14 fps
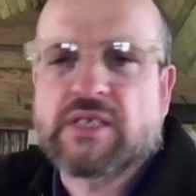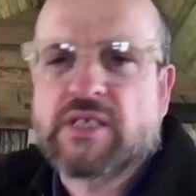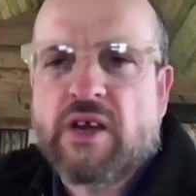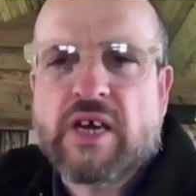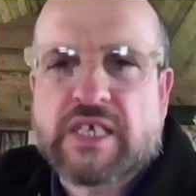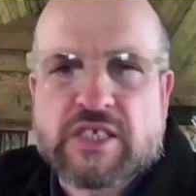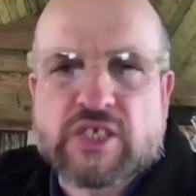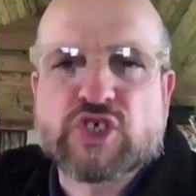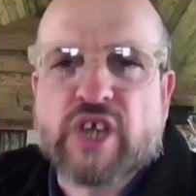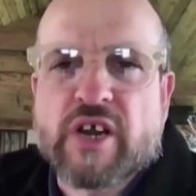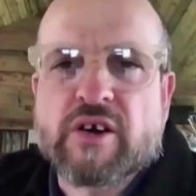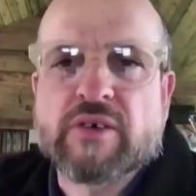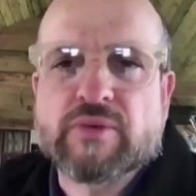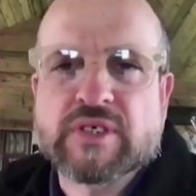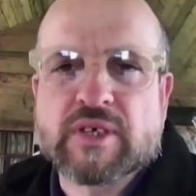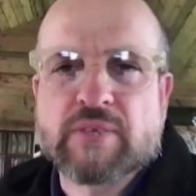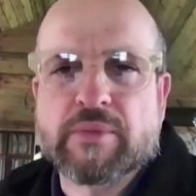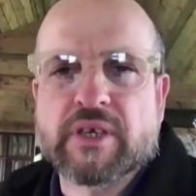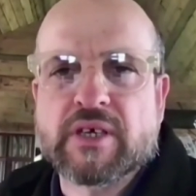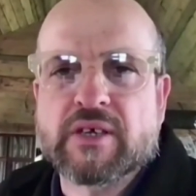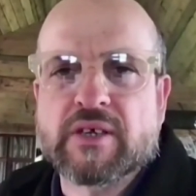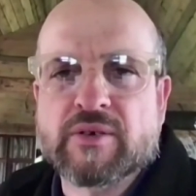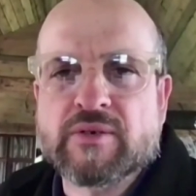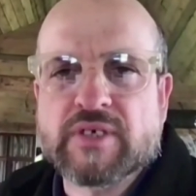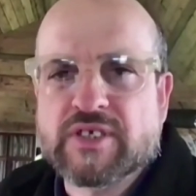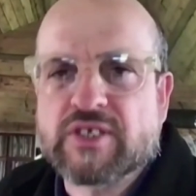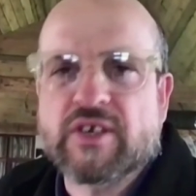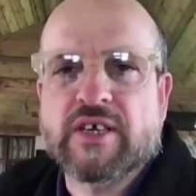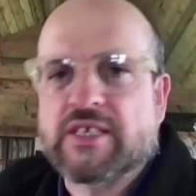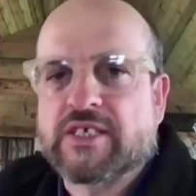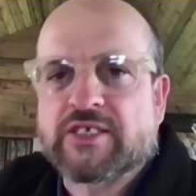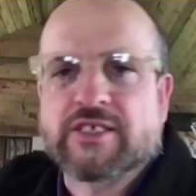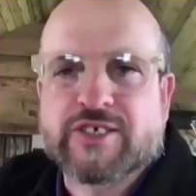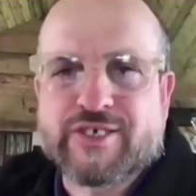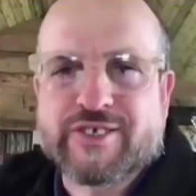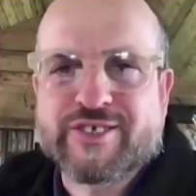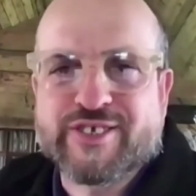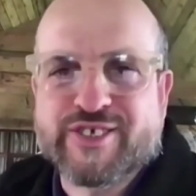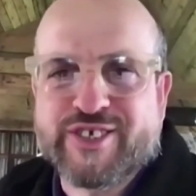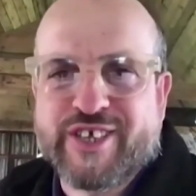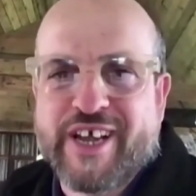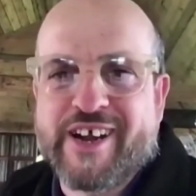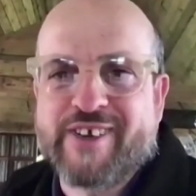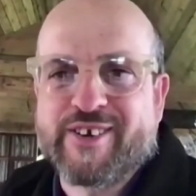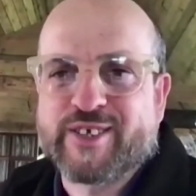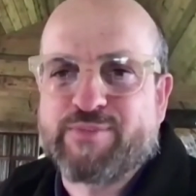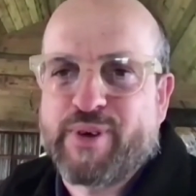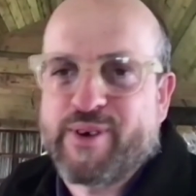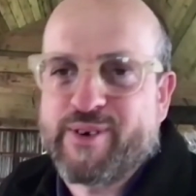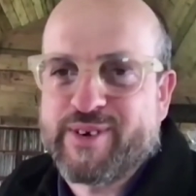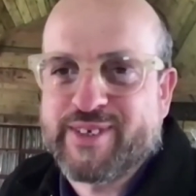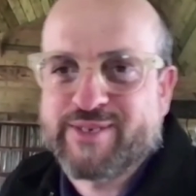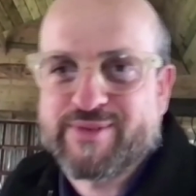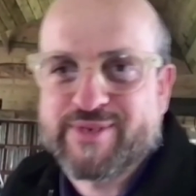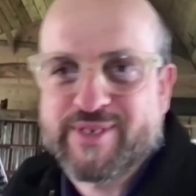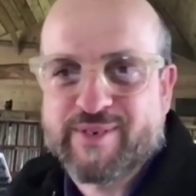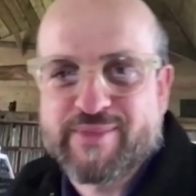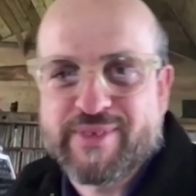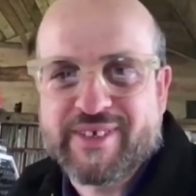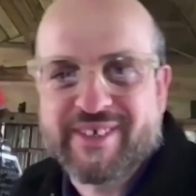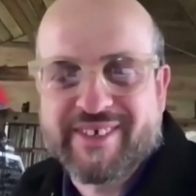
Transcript: nice to share it with somebody, It's nice to share an experience with somebody.